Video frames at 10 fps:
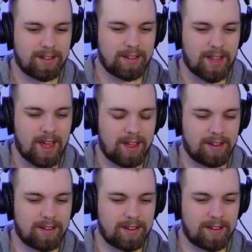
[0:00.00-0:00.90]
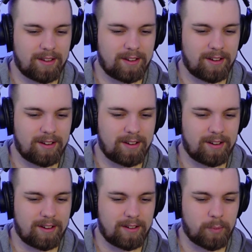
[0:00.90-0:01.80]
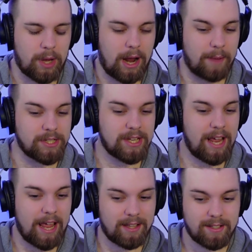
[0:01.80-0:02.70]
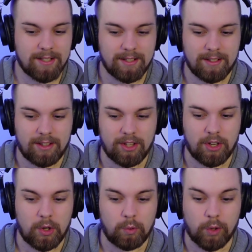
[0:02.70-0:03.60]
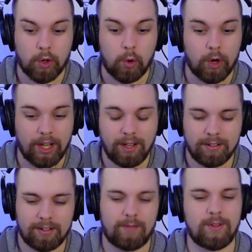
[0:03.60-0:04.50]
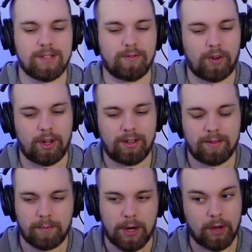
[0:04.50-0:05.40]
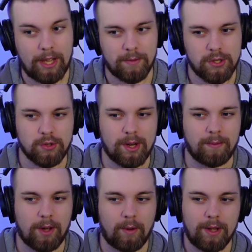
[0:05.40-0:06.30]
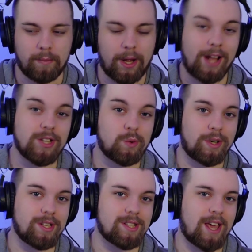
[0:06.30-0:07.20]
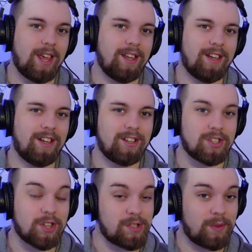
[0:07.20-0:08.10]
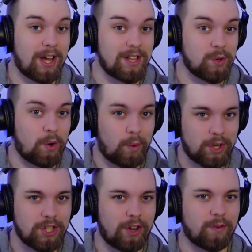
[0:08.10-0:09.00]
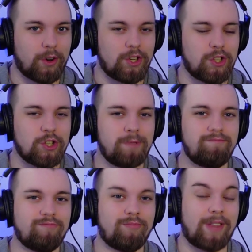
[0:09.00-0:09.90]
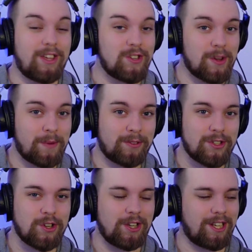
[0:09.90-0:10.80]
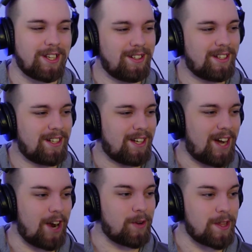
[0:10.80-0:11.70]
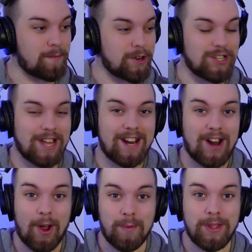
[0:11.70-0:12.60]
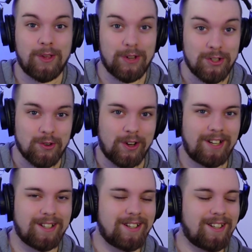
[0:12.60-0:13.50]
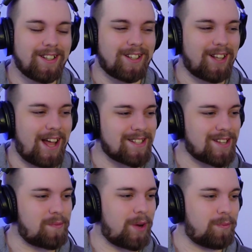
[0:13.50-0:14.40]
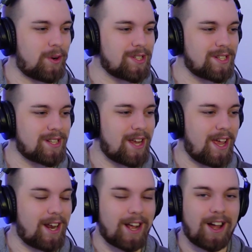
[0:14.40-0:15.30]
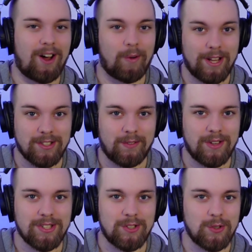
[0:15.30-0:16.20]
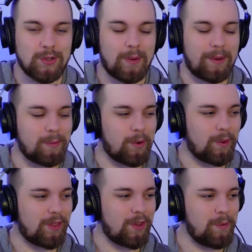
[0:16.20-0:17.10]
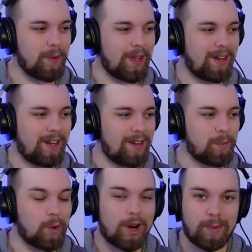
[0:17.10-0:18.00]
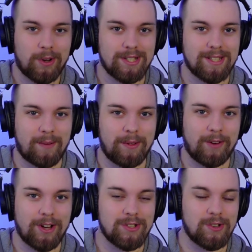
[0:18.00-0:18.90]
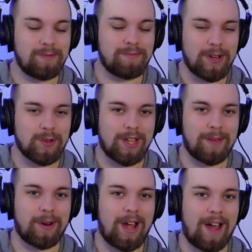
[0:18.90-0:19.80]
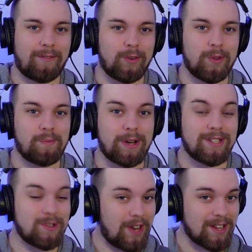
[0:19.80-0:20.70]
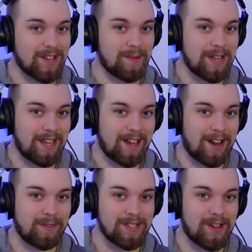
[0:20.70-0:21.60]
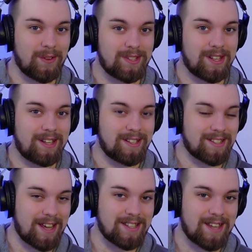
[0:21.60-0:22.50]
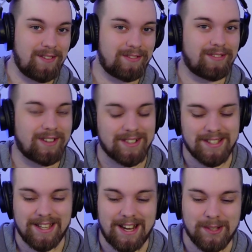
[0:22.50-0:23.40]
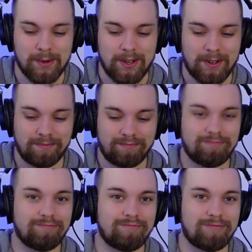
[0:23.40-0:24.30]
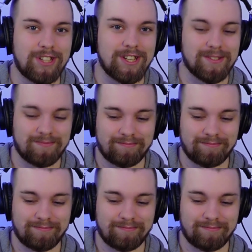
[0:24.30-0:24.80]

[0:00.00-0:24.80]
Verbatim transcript: Yeah. But I'm just going to end the recording of this VOD, but I'll keep the stream going. But I just wanted to say to those of you guys who are watching over on YouTube, thank you so much for tuning in. I really appreciate it. I hope that you enjoyed the Lightsum unboxing today, and I can't wait to obviously do so many more with you. But more unboxings coming very soon. Make sure to keep an eye out for them. But until next time, take care of yourselves, stay safe, and I'll see you in the next one, y'all. Cheers.